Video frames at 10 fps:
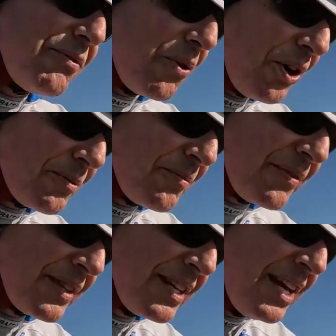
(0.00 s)
for.
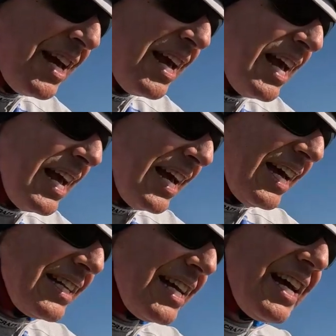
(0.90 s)

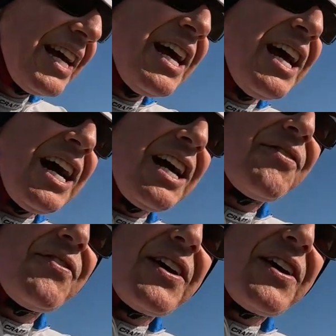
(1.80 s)
And I have